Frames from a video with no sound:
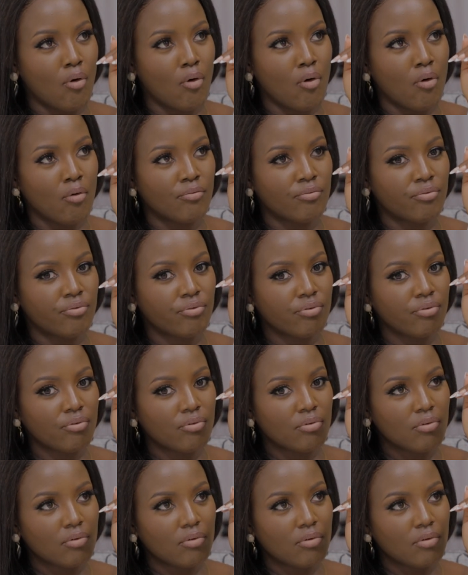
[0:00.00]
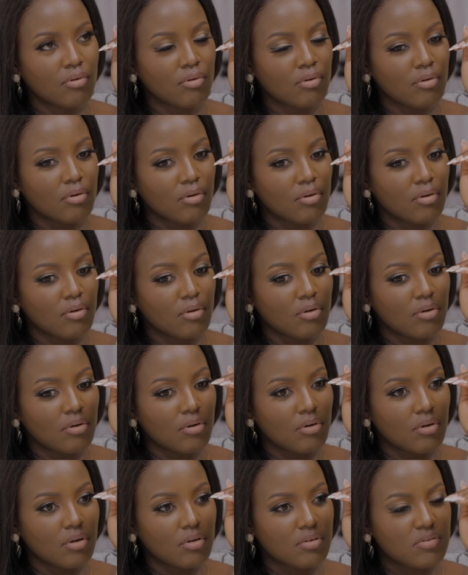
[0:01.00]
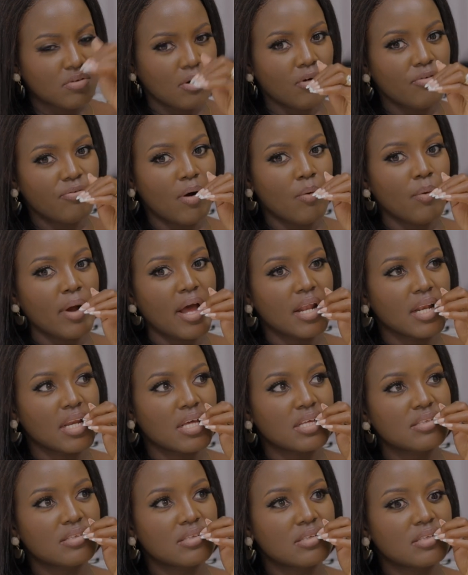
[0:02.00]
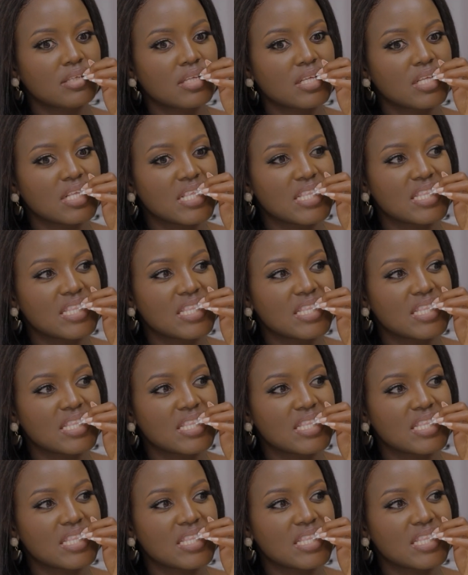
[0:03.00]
of self-awareness.